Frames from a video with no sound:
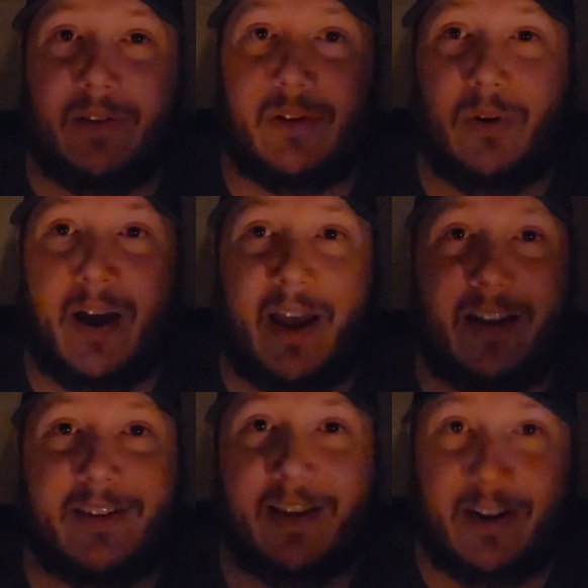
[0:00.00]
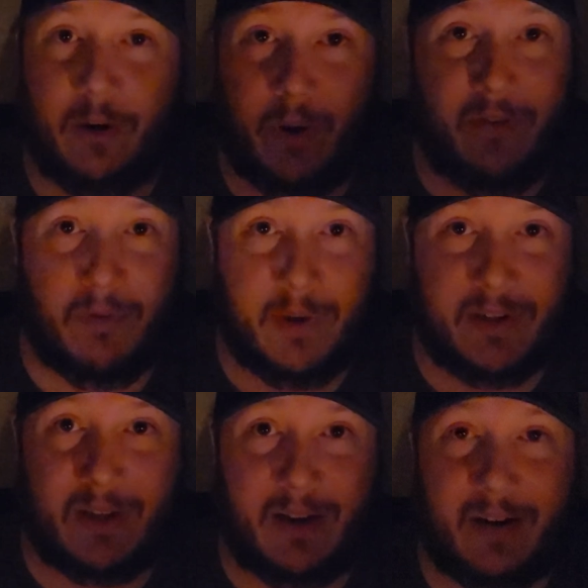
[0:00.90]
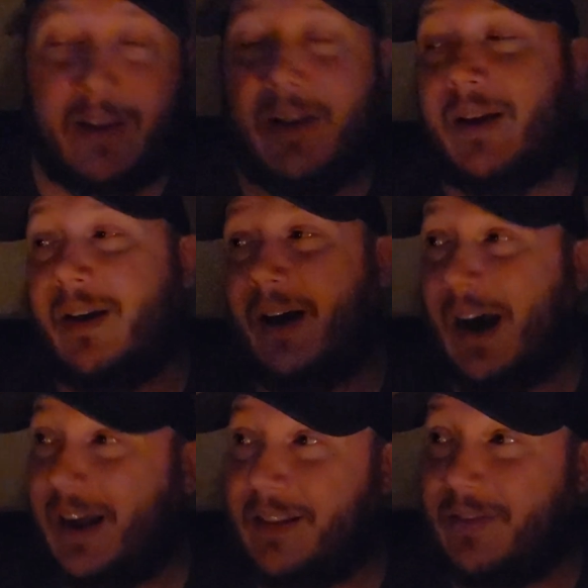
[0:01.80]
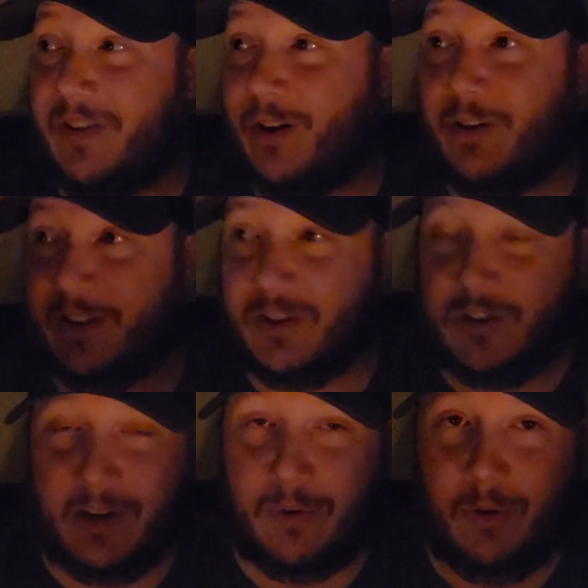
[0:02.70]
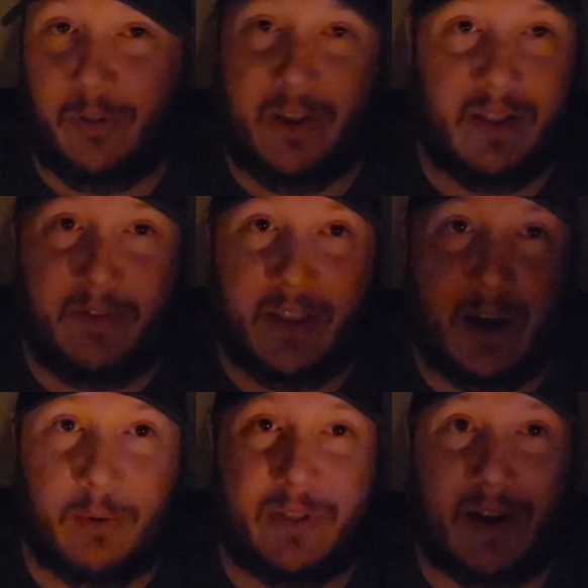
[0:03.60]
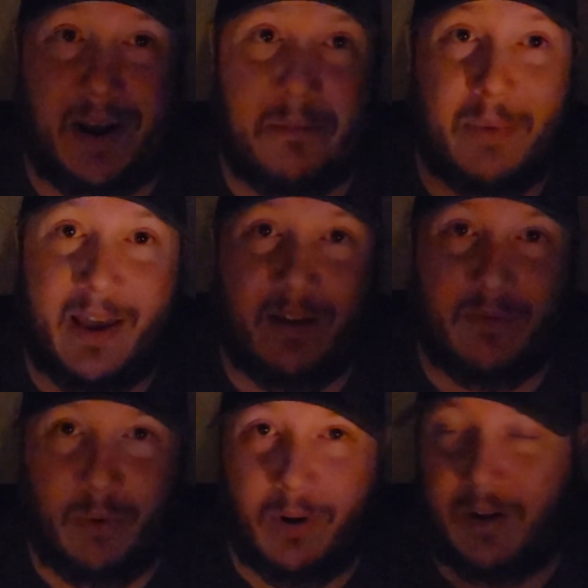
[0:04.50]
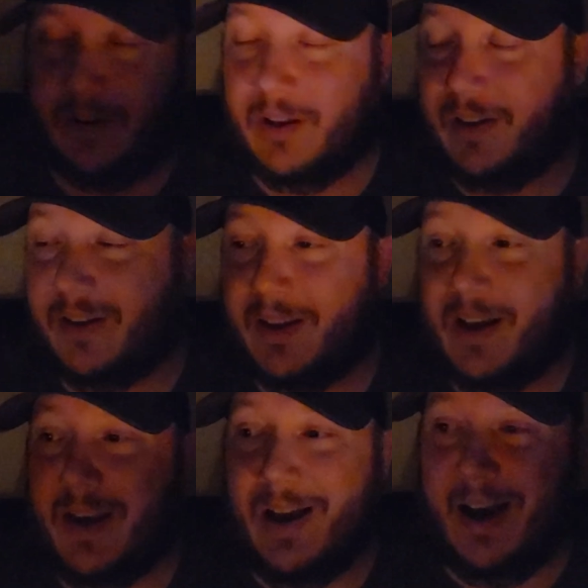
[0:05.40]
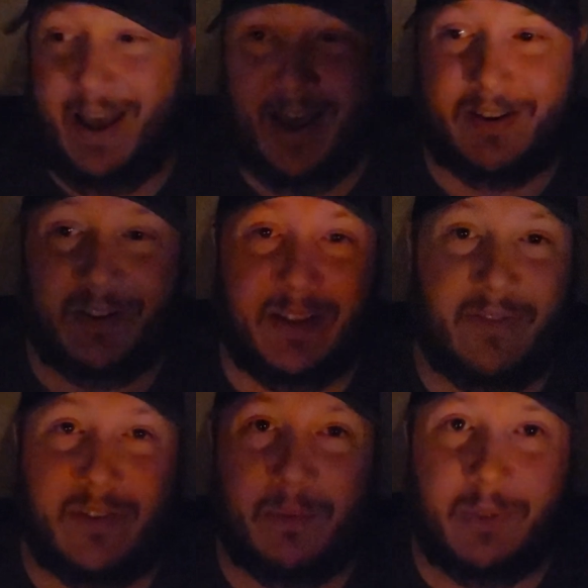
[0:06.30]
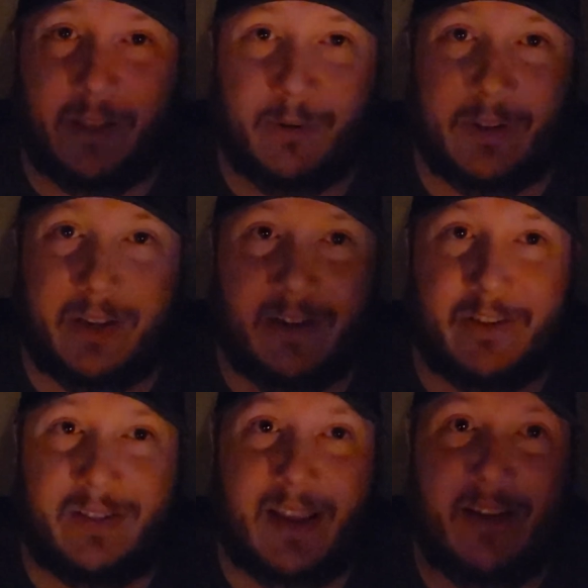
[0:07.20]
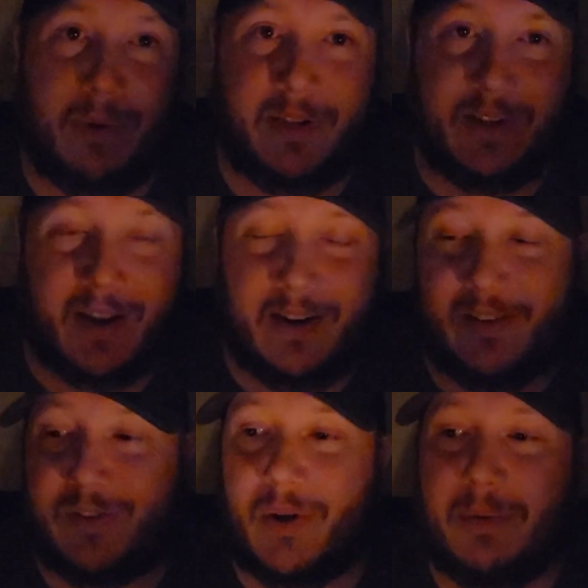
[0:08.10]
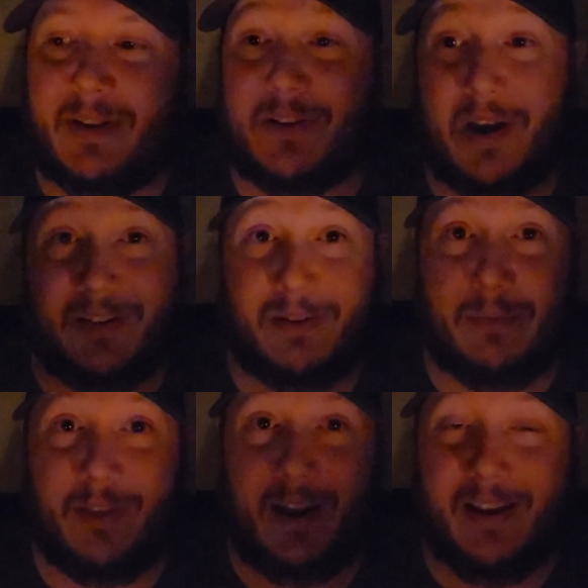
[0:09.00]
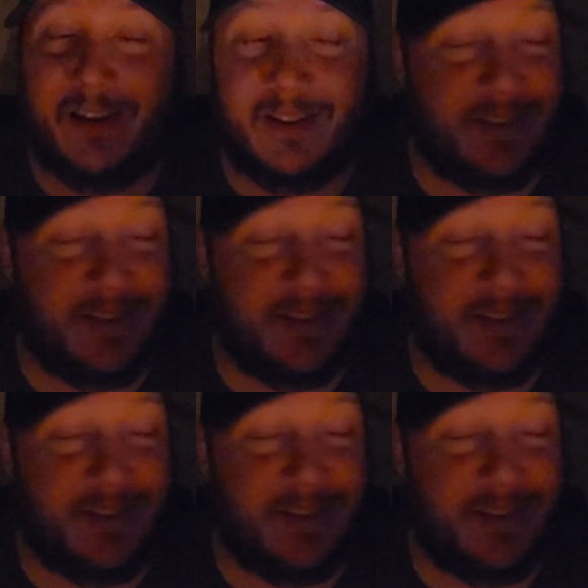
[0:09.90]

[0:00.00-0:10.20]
So I had to get it away from my son. I live here in this shithole. They live in the house that I'm paying for. I had to leave them literally to save my son. So, I mean, it's kind of sympathetic.